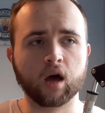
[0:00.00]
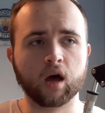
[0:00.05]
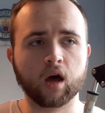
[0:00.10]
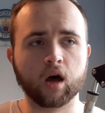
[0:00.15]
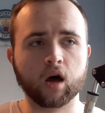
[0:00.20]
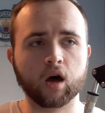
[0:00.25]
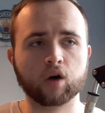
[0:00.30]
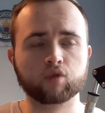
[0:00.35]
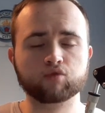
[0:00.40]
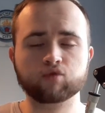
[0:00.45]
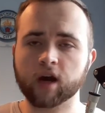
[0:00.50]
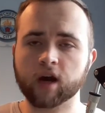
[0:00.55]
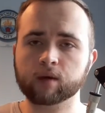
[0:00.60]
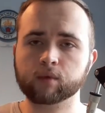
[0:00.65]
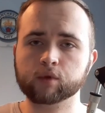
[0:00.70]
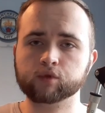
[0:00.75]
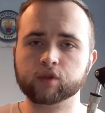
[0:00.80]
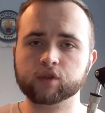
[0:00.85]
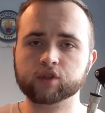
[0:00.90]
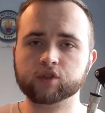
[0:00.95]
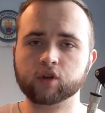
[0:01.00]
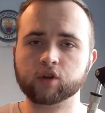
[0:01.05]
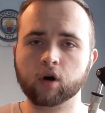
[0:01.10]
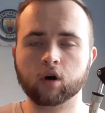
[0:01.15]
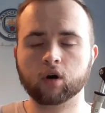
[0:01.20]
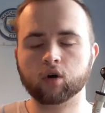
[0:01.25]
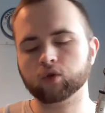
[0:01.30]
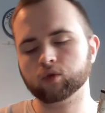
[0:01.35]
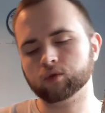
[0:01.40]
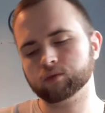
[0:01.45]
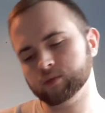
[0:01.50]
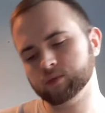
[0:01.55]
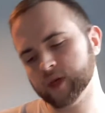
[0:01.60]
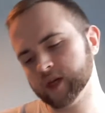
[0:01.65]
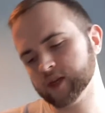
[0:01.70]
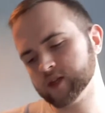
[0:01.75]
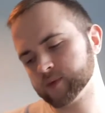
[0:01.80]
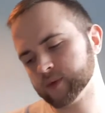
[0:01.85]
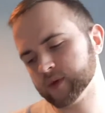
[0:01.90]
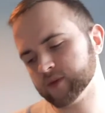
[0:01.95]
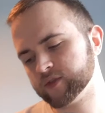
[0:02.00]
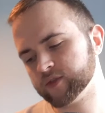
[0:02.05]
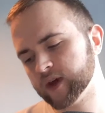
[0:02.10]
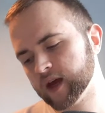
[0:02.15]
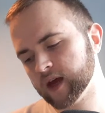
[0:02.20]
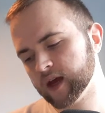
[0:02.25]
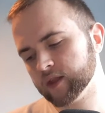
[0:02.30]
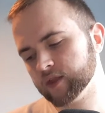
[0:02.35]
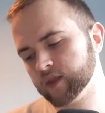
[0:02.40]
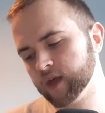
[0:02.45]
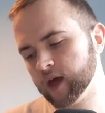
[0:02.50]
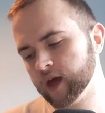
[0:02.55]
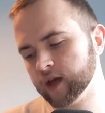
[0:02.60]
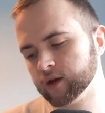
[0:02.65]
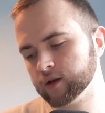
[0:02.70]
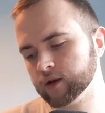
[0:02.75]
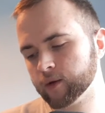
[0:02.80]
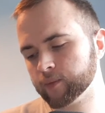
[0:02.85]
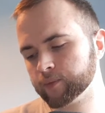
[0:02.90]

Real Madrid's goal, to be fair, they